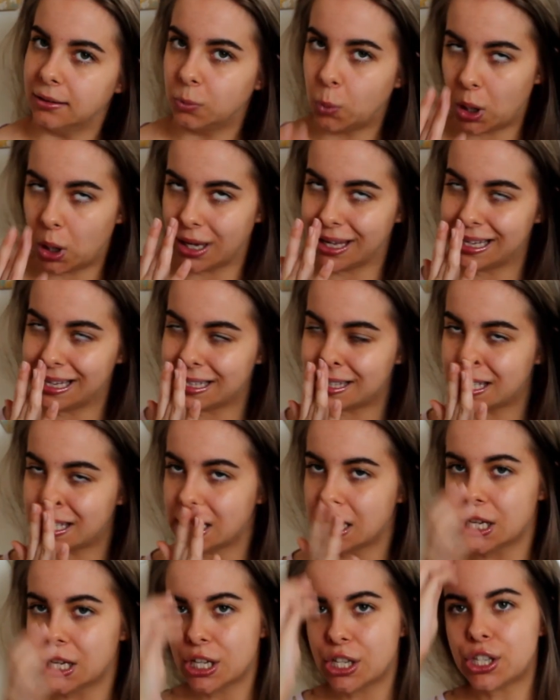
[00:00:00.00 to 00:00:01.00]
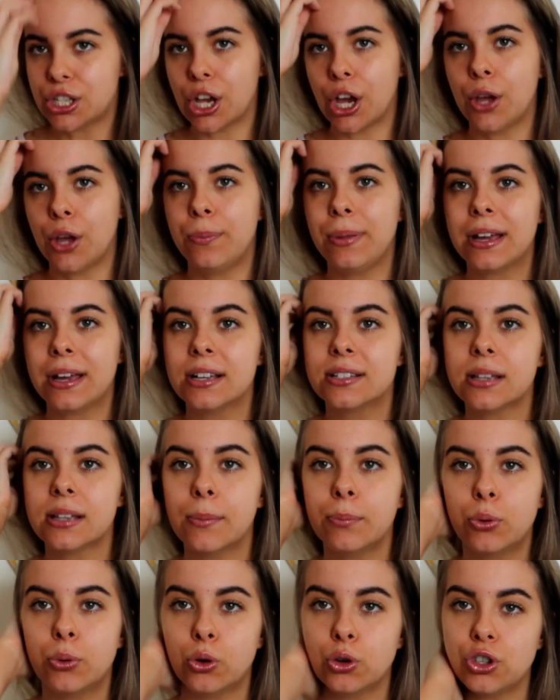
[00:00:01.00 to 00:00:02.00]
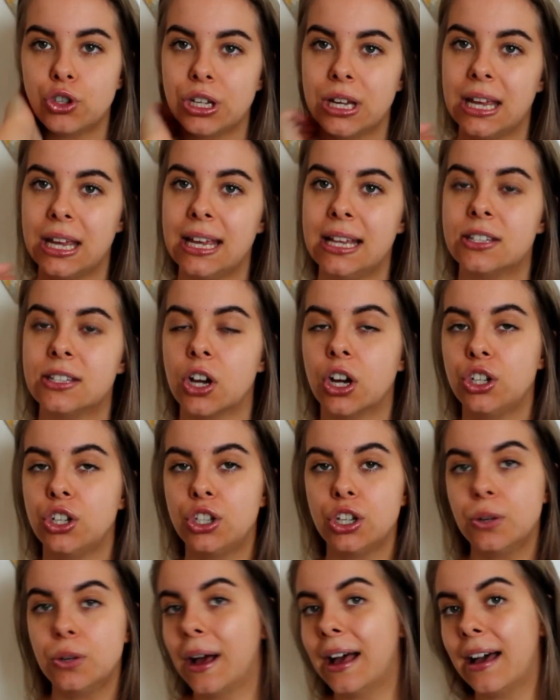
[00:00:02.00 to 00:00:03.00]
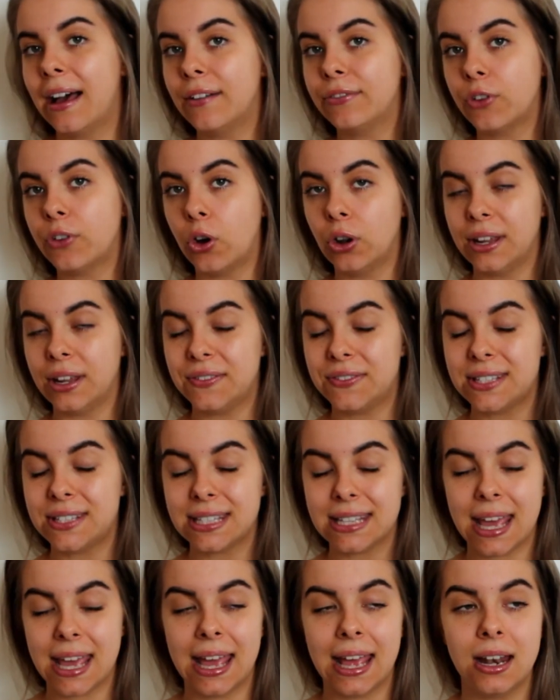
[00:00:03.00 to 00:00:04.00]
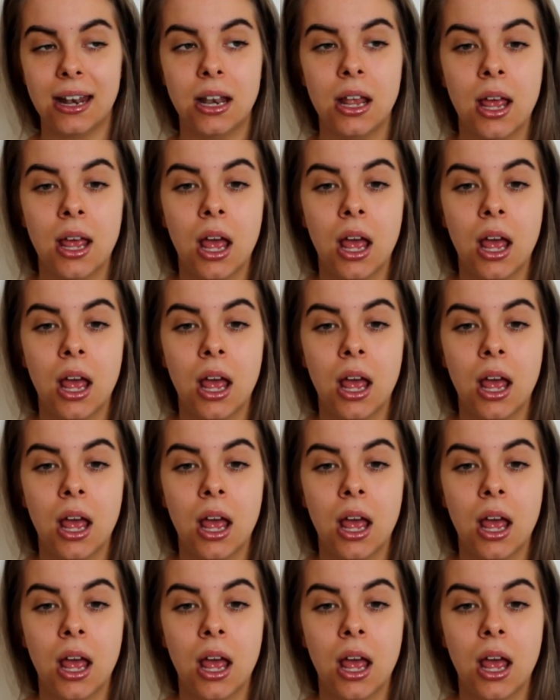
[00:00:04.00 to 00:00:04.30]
white. So because I'm Portuguese, I do have olive skin,